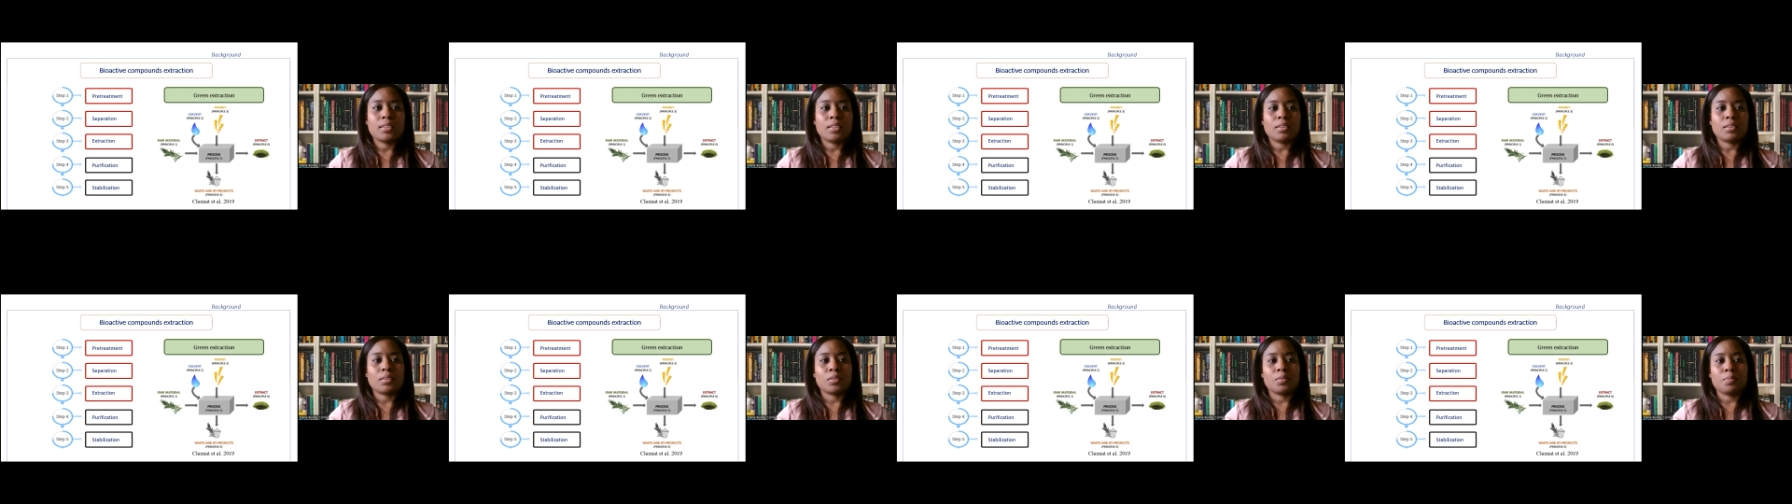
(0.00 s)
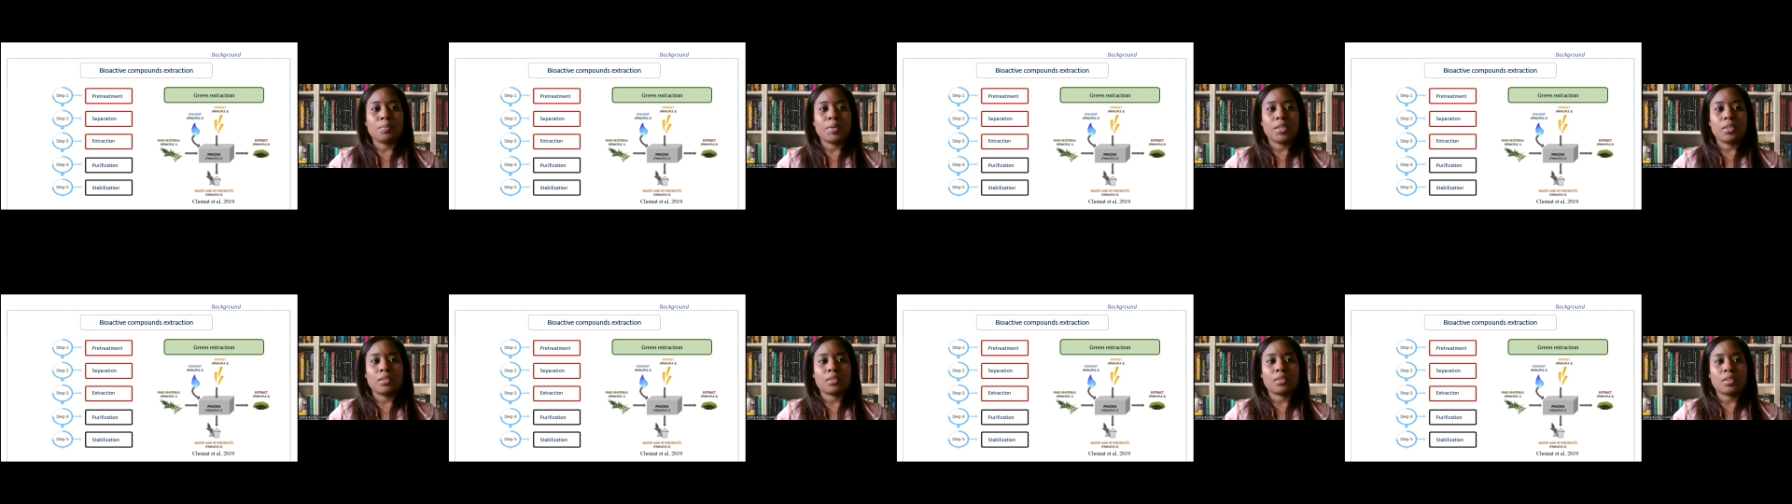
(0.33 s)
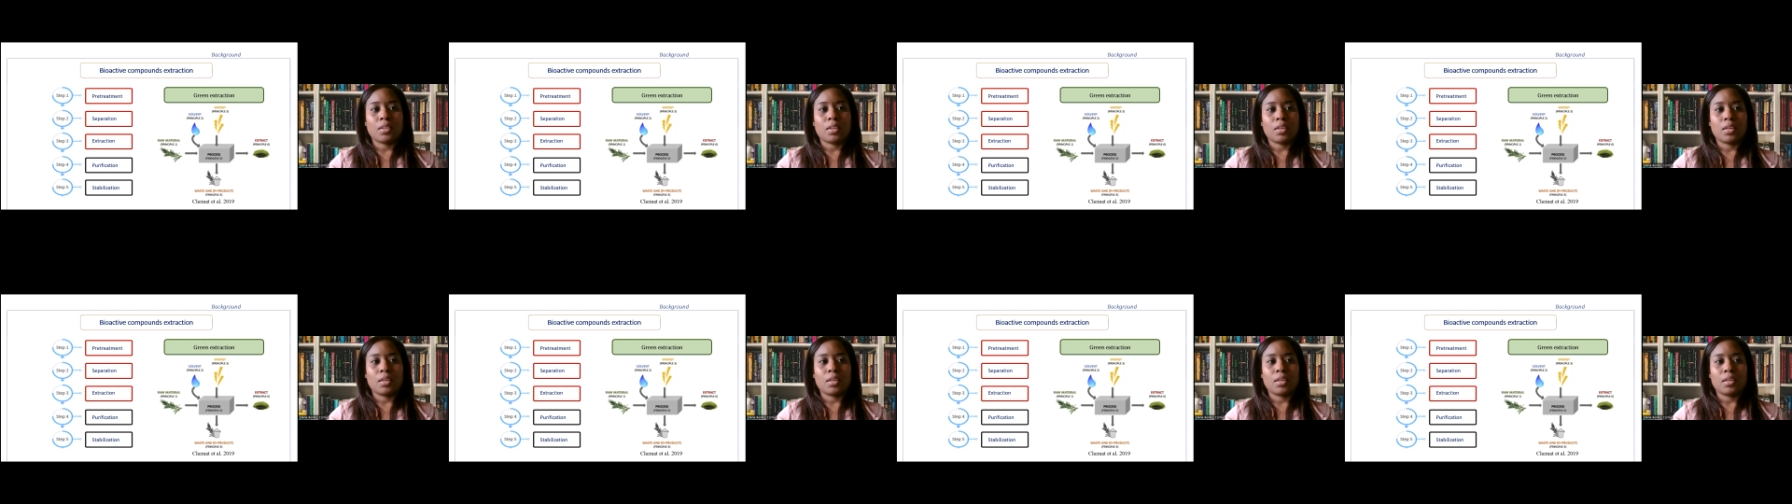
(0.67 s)
those methods
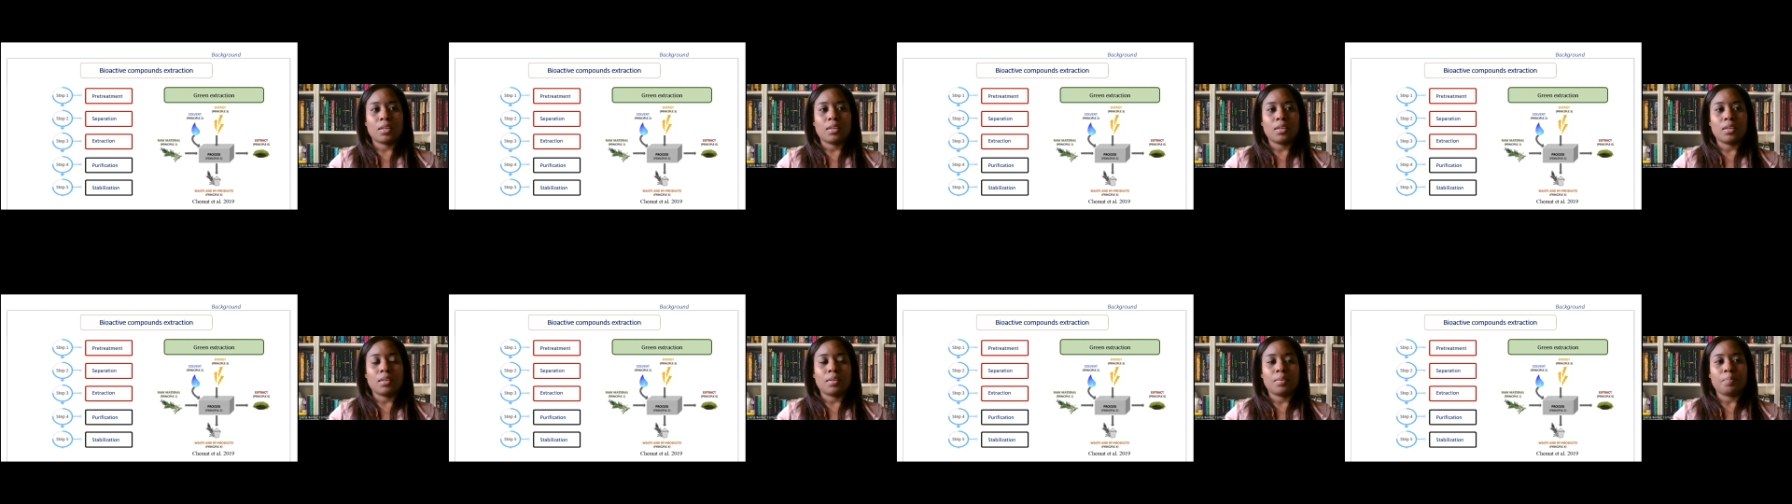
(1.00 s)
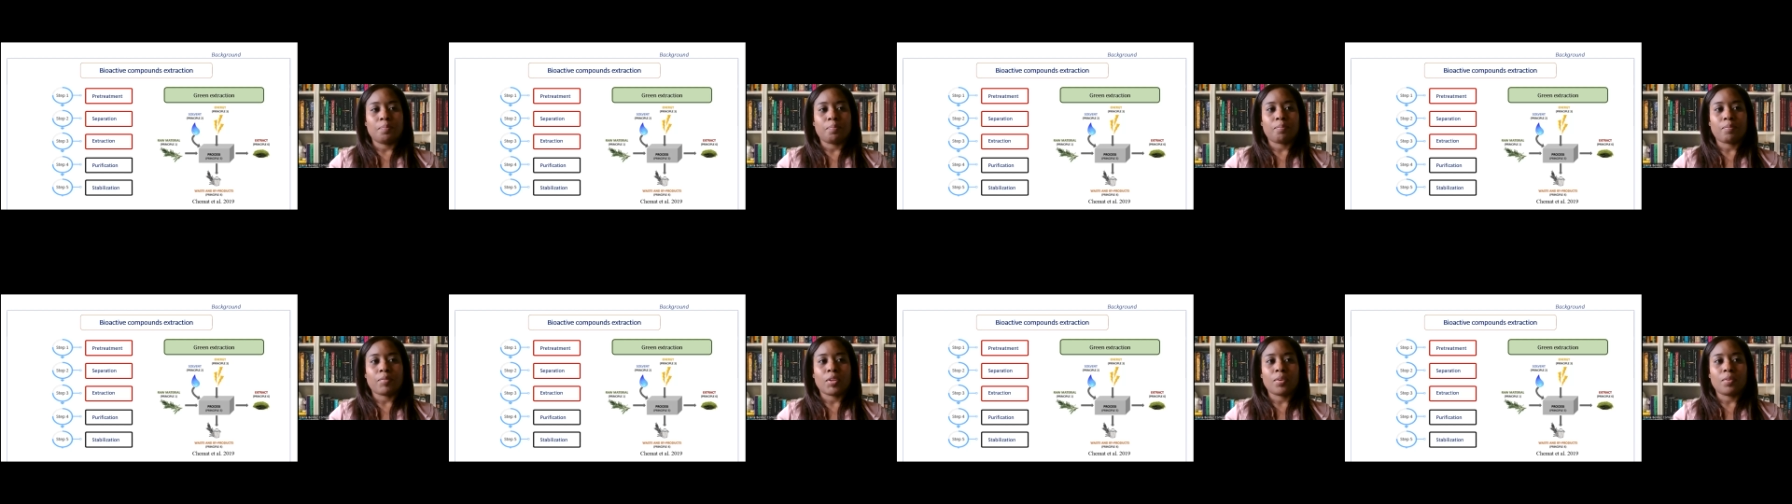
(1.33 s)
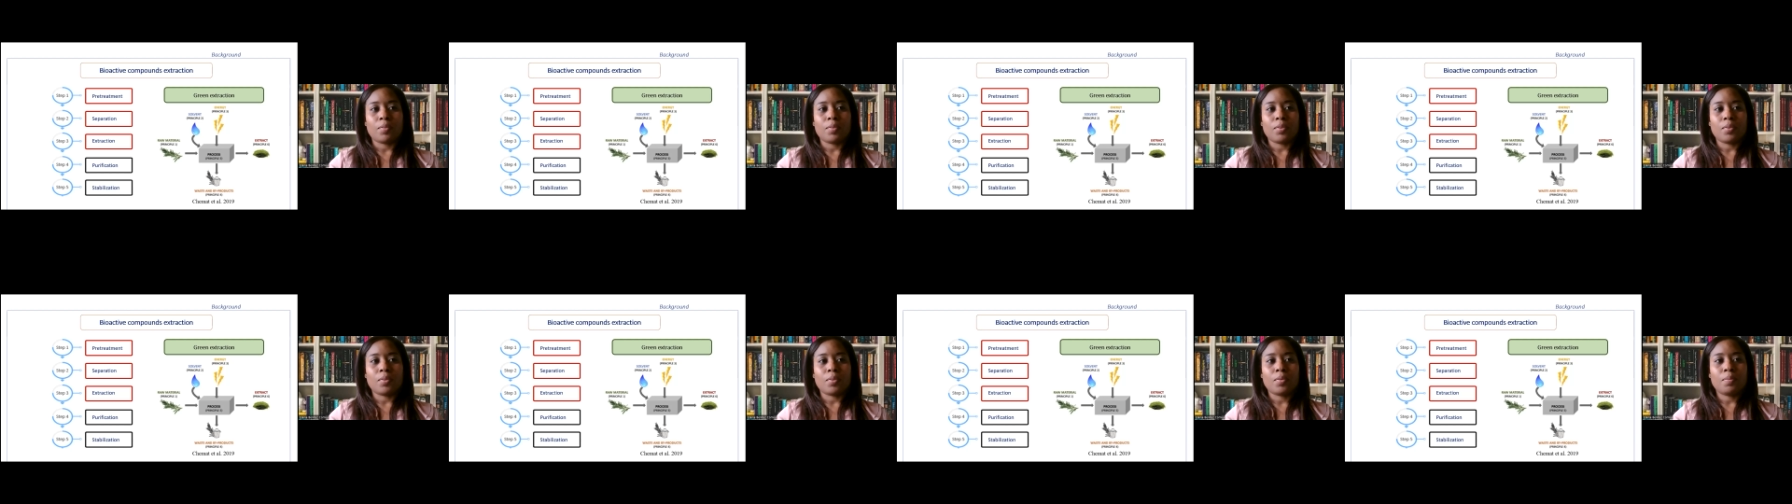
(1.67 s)
um,
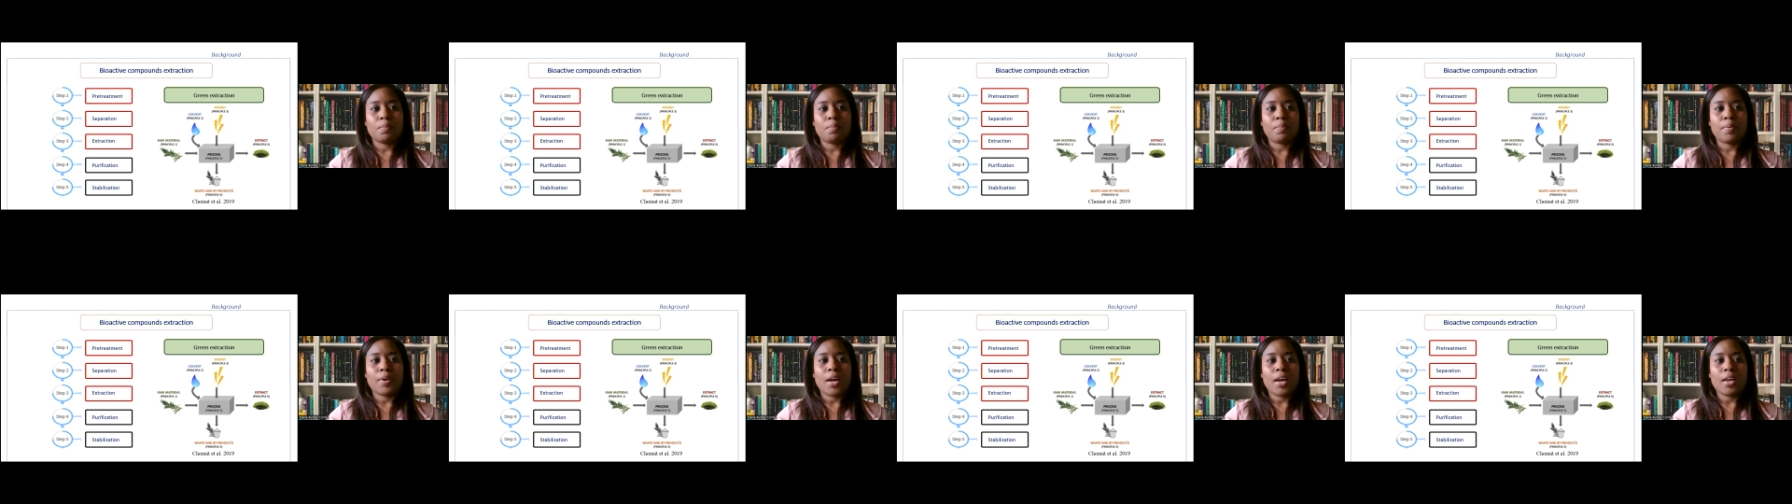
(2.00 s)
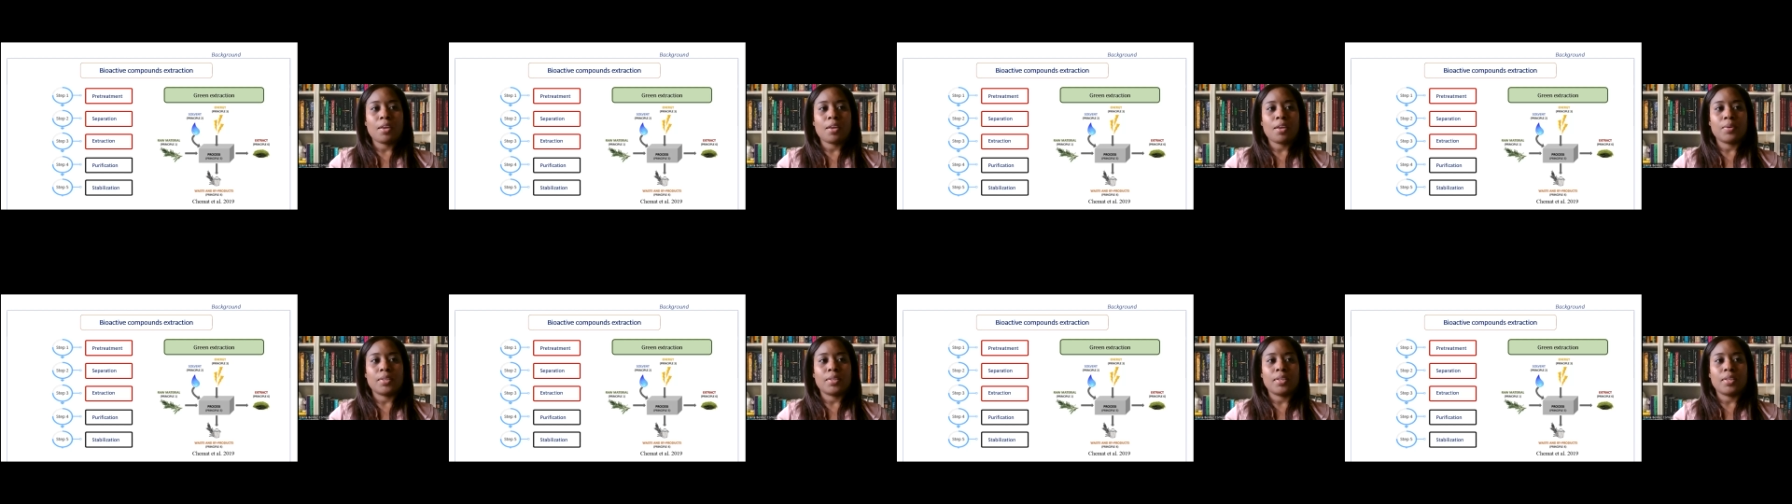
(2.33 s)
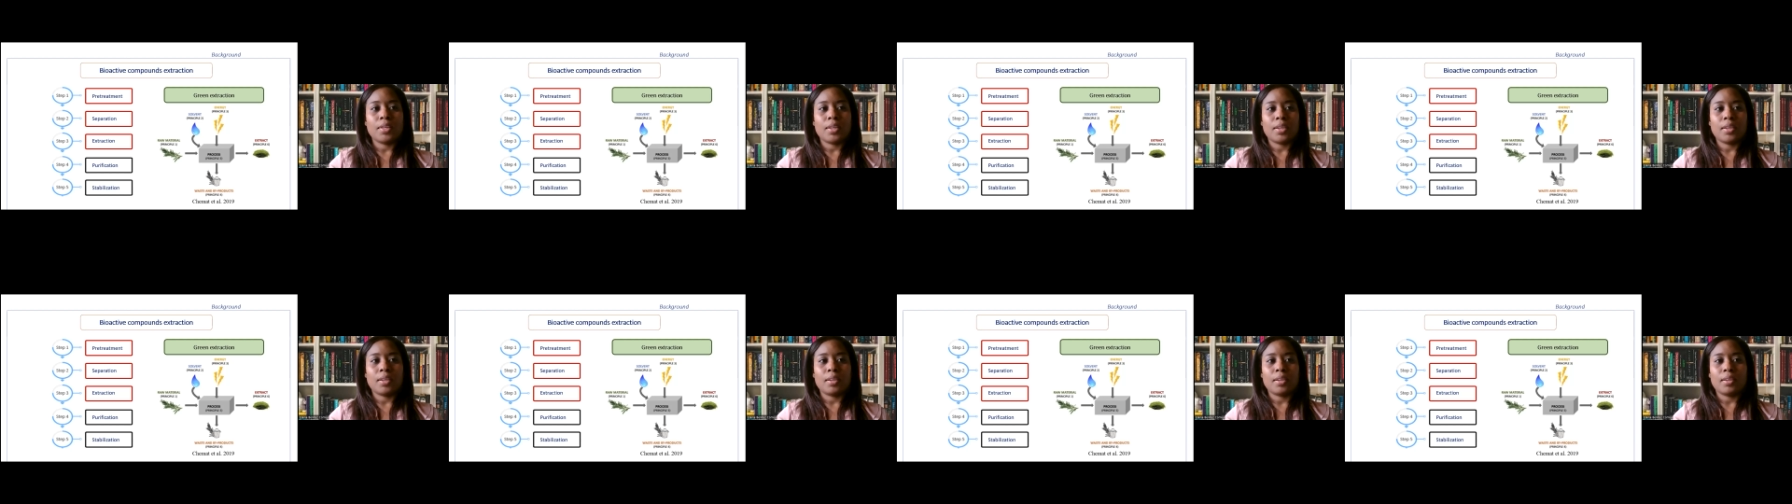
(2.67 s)
comply with
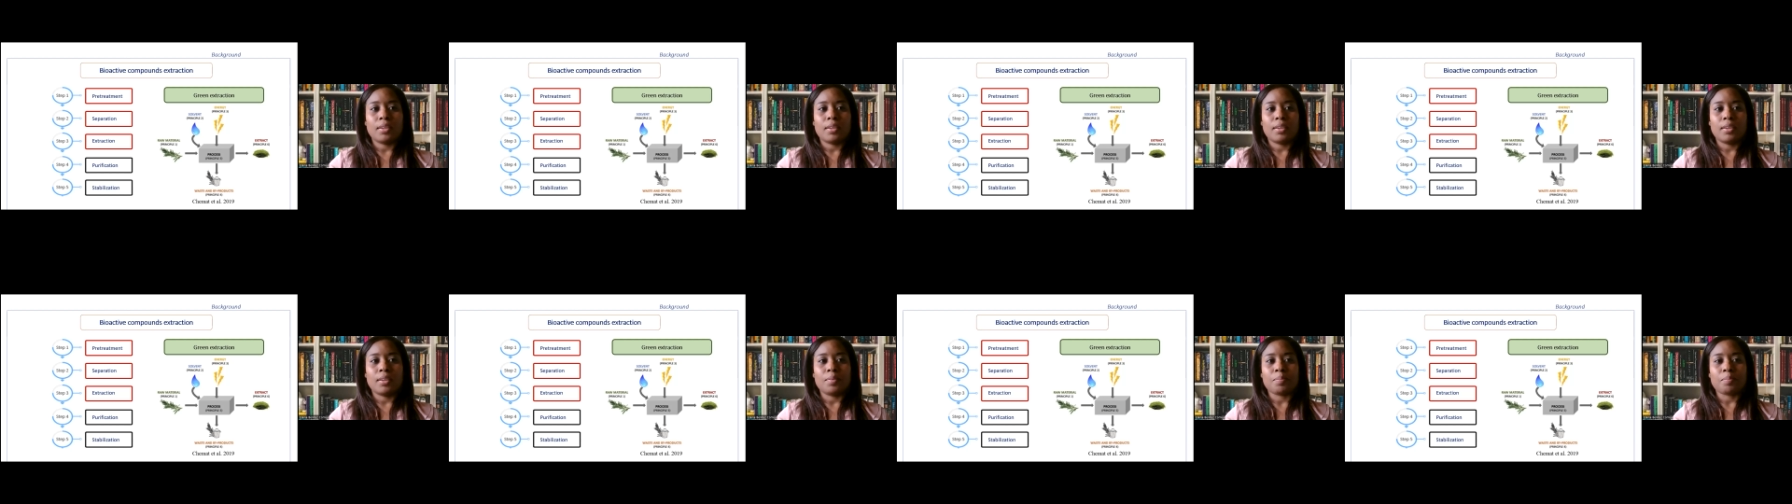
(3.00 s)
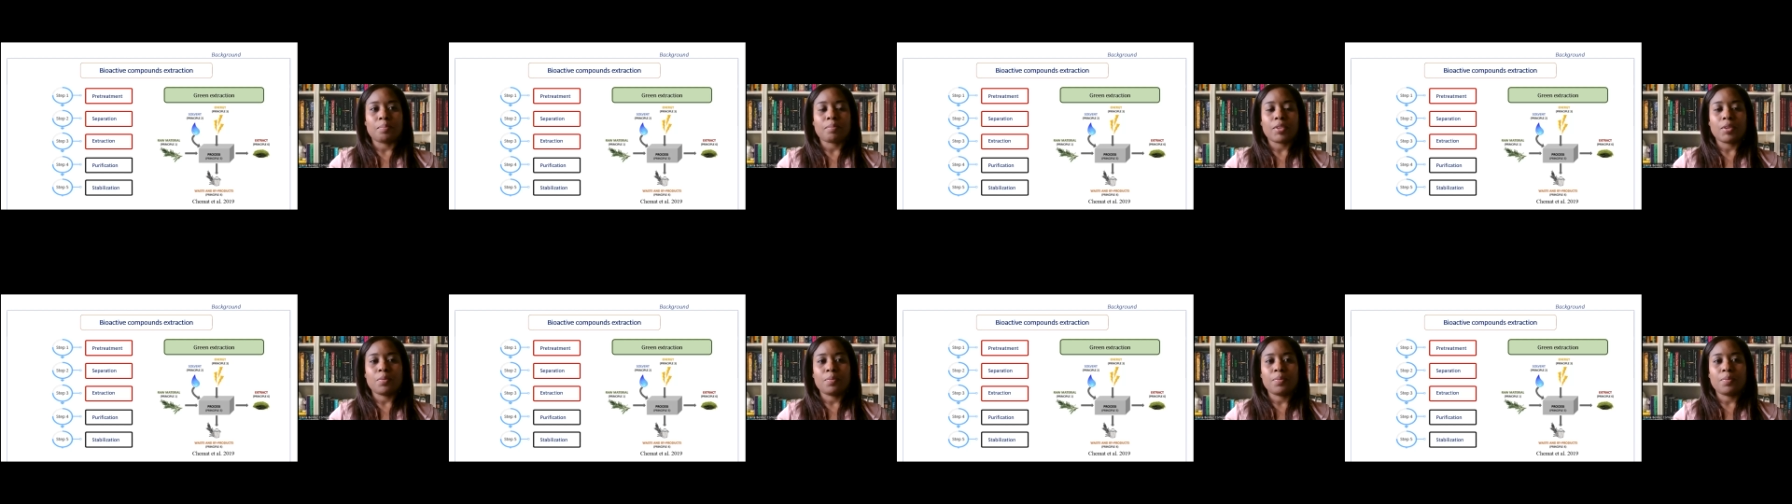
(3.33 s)
the